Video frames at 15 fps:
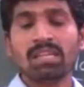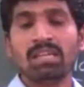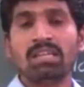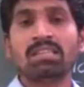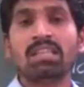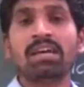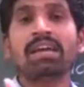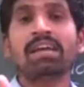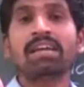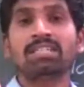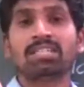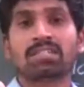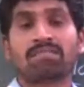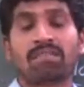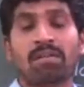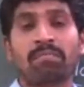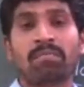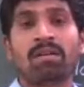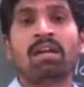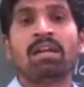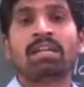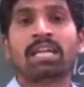in the age
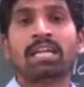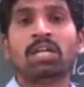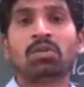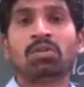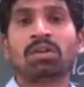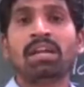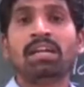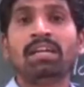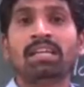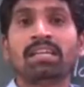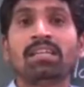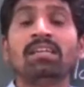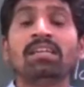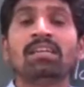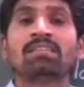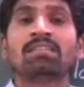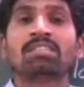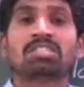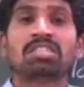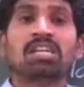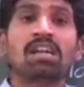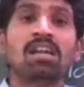from 10 to 19,
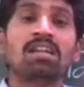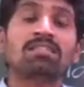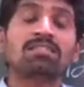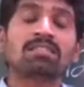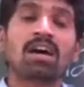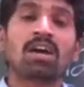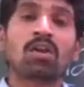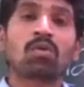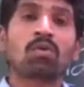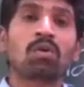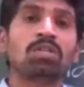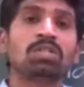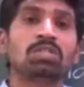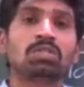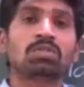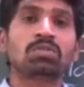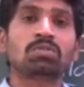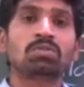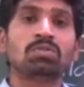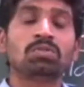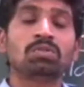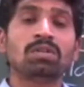the children are going
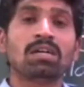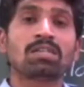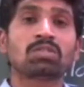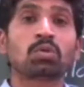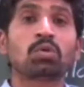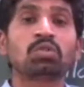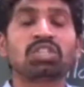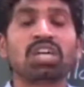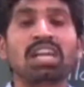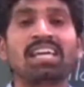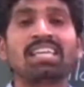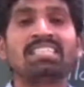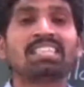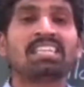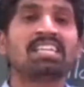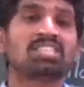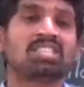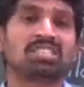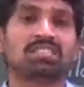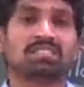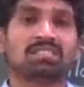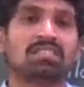to do a
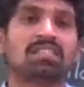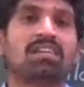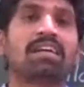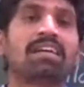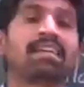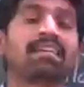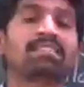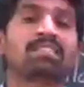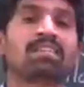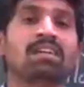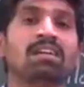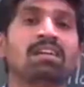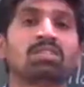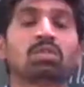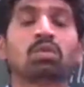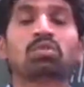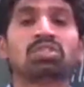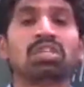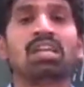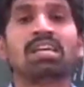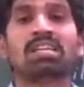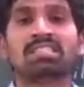socialization. It is
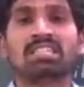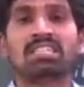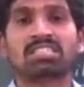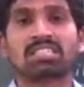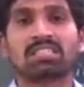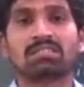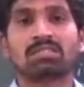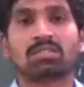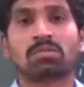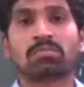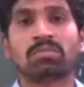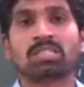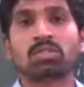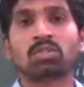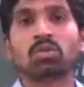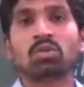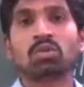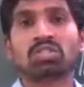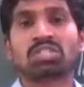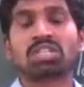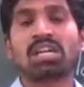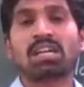socialization. So means
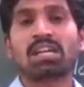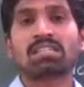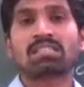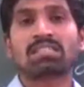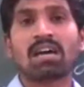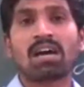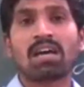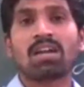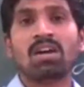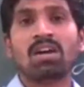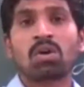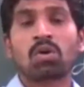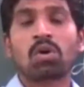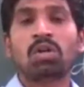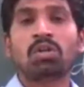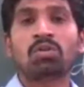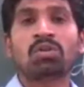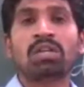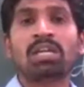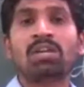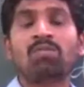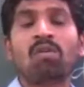those children are going
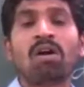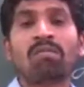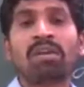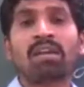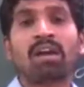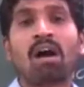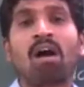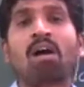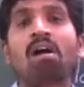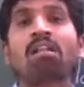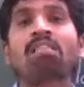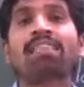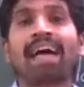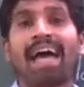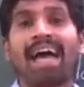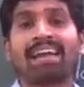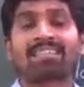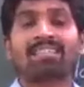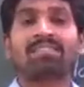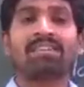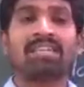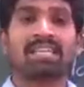to involve in all the
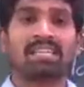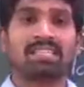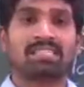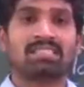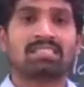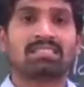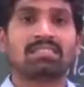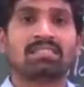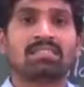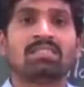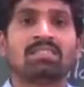activities.